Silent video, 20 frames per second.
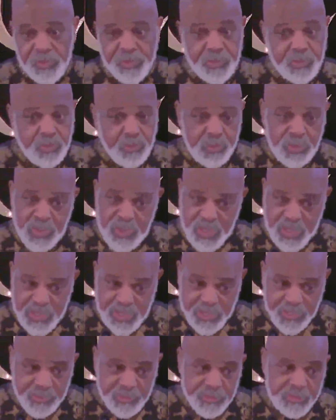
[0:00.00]
you
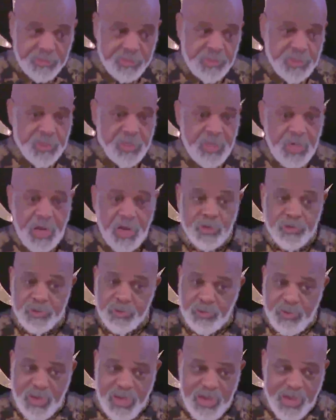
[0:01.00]
eat and how
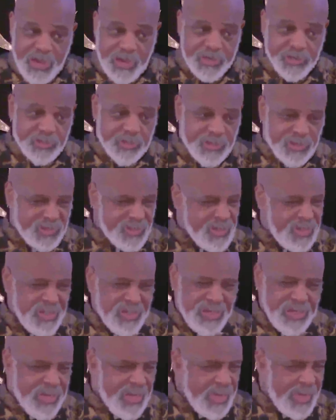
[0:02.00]
you act. And
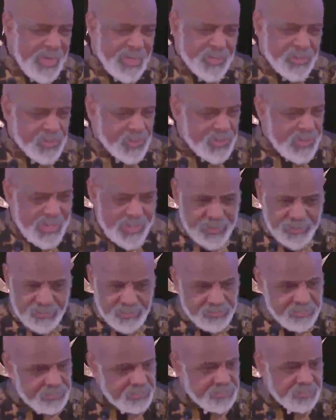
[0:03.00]
I just gotten
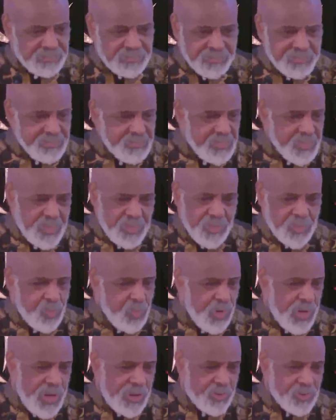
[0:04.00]
to
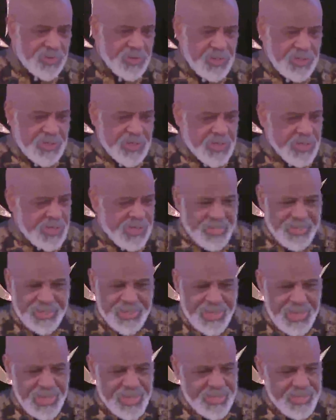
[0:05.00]
where I would eat at
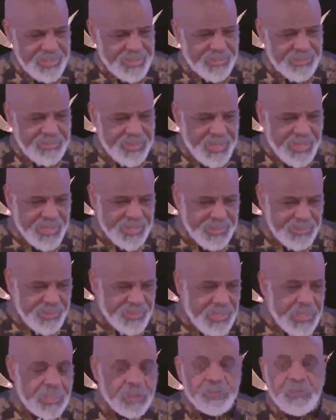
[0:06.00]
night, and
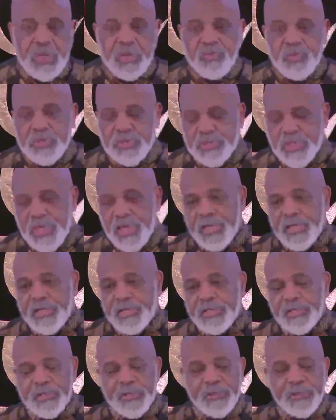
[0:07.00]
because I ate